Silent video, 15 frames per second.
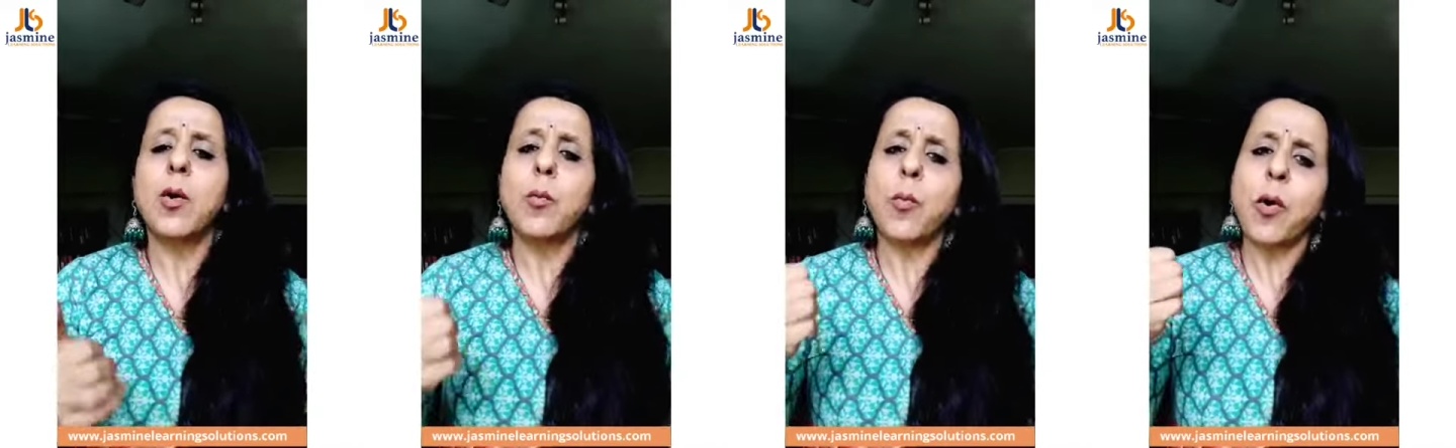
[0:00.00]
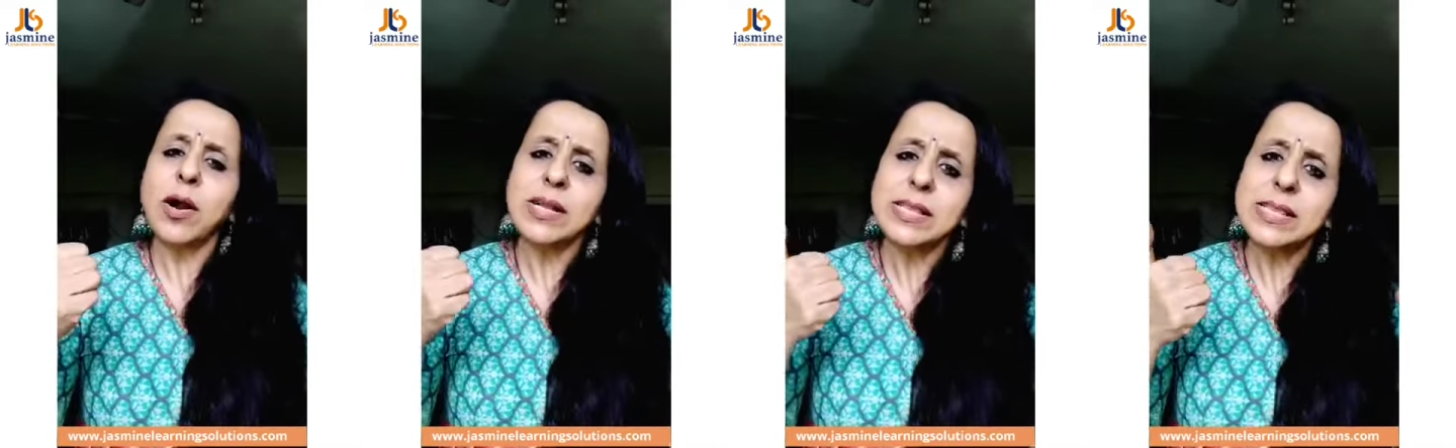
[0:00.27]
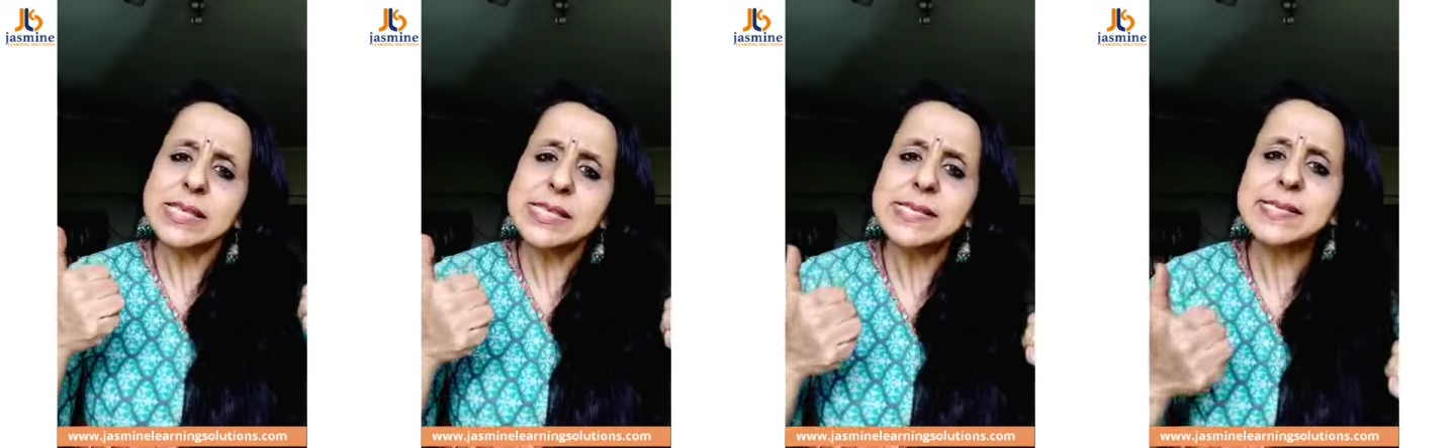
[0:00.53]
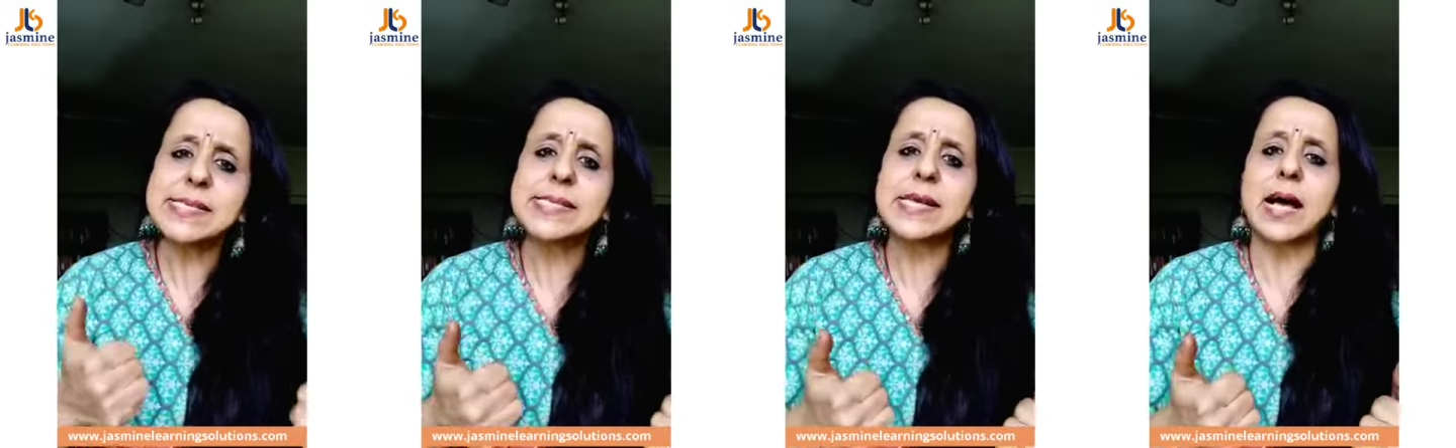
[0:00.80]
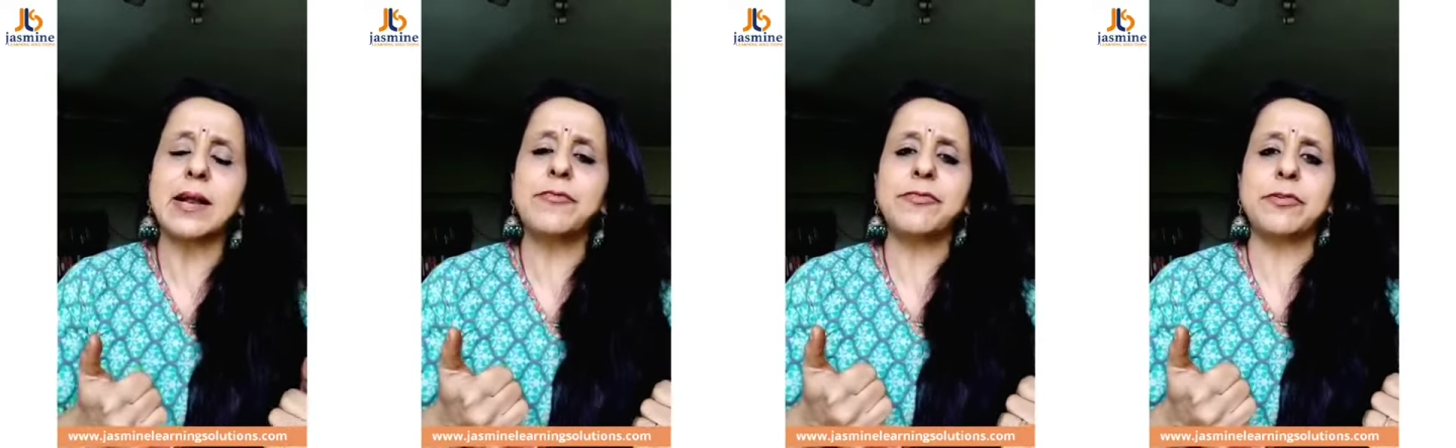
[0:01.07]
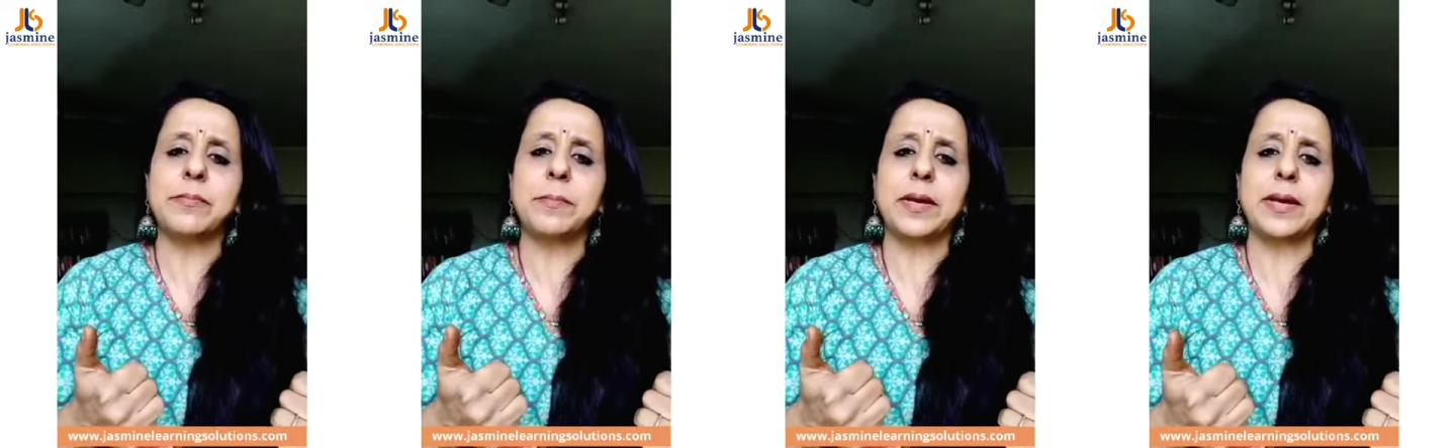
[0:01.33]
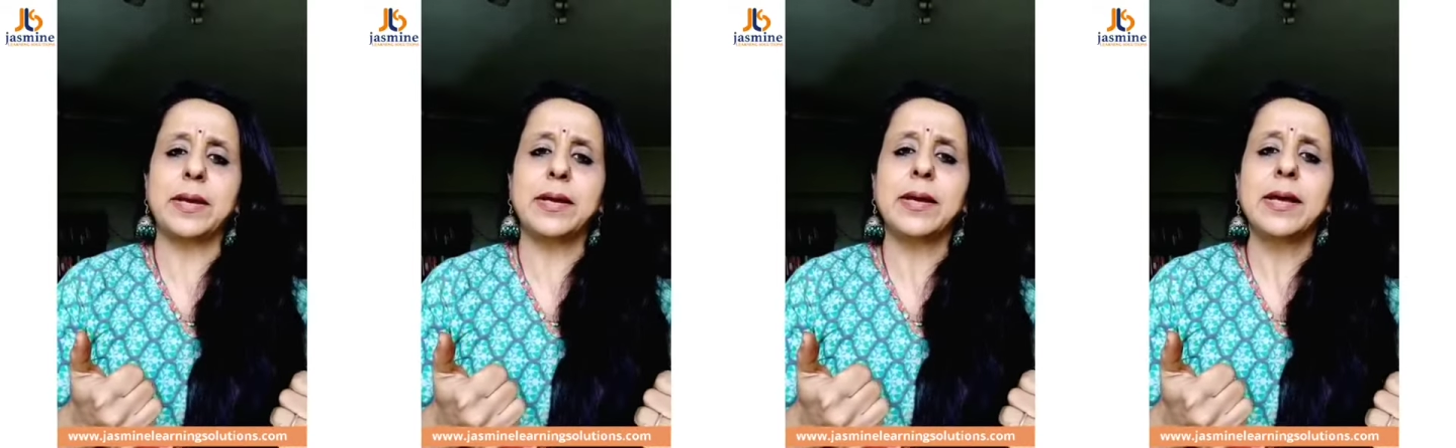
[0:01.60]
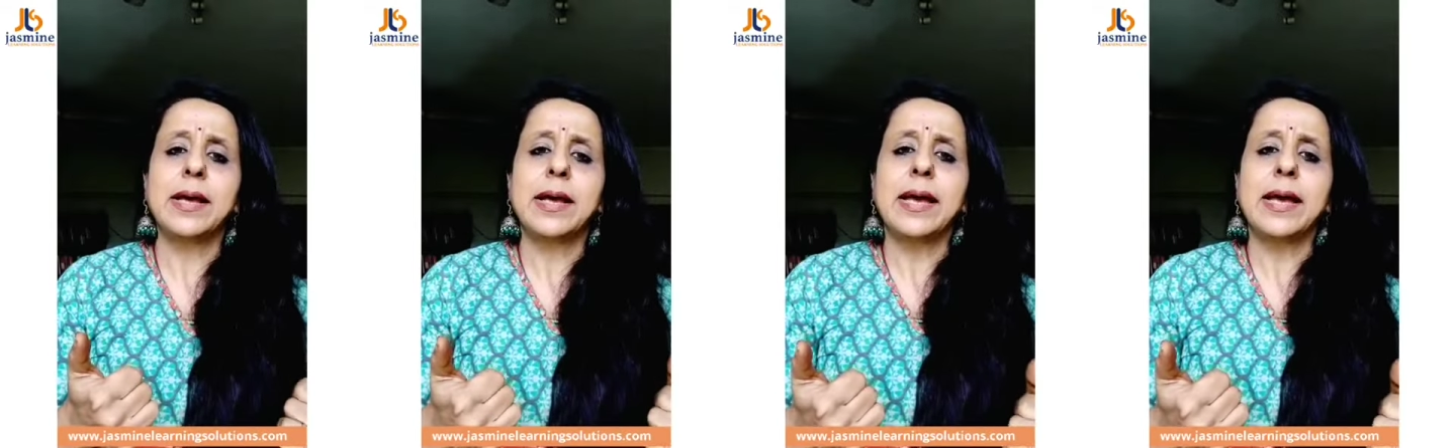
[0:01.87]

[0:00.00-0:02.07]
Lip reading: What this has done for me